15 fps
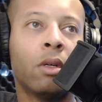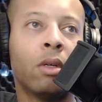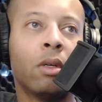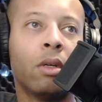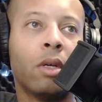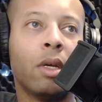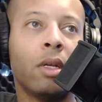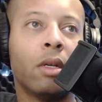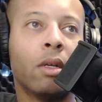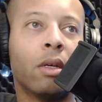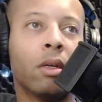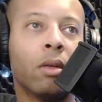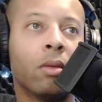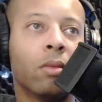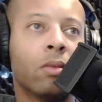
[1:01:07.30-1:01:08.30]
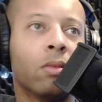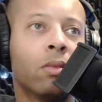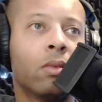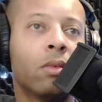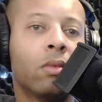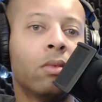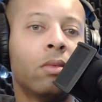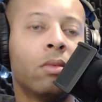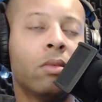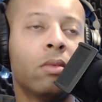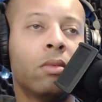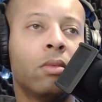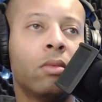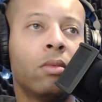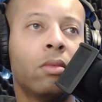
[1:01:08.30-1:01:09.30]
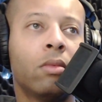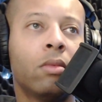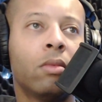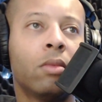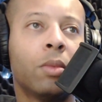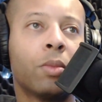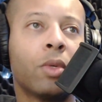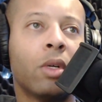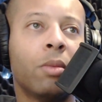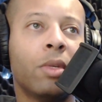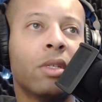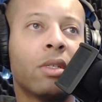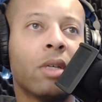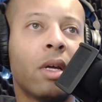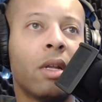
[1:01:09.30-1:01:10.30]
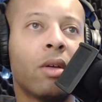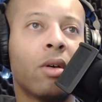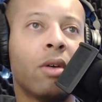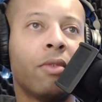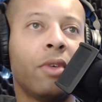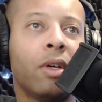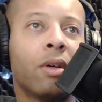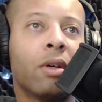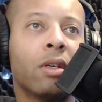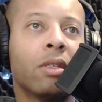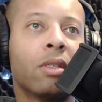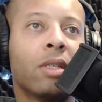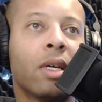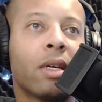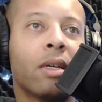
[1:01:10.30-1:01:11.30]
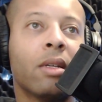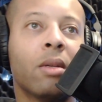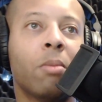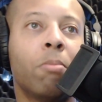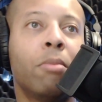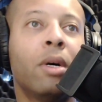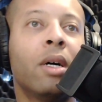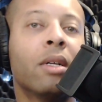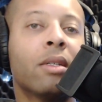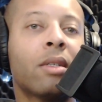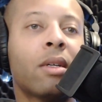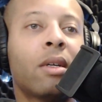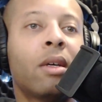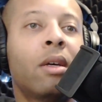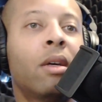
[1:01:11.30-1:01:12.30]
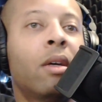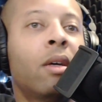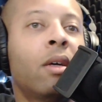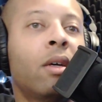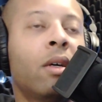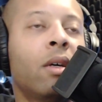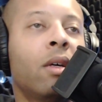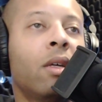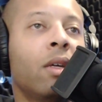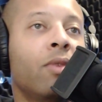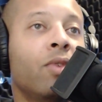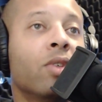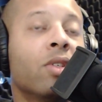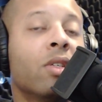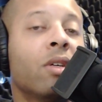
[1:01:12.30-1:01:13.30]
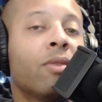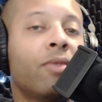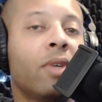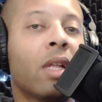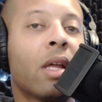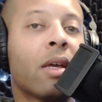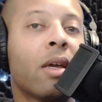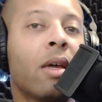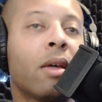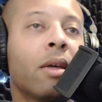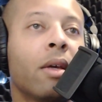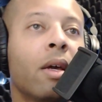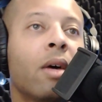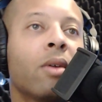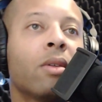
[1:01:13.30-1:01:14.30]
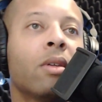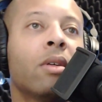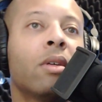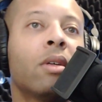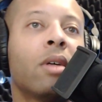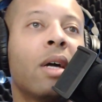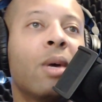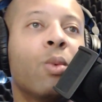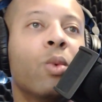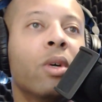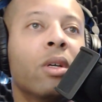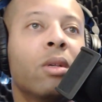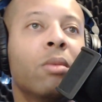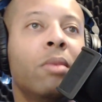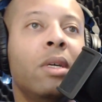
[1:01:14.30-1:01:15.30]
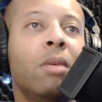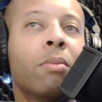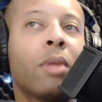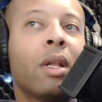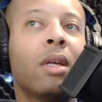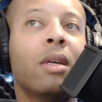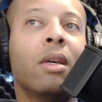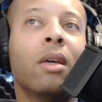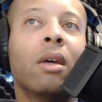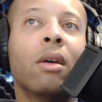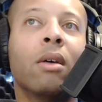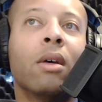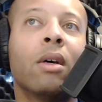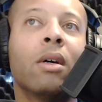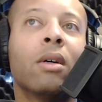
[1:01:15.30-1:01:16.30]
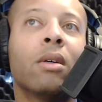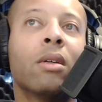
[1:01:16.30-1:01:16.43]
and I'm going to be signing off here in a second. But if you still feel like hanging out, I will be playing